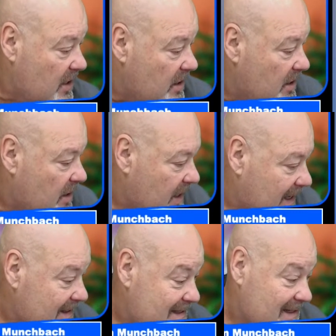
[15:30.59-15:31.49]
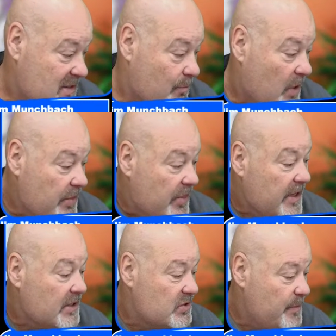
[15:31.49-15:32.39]
I guess that's a monthly
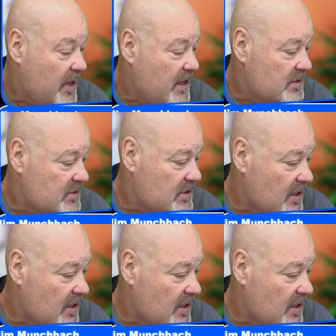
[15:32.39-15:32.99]
expense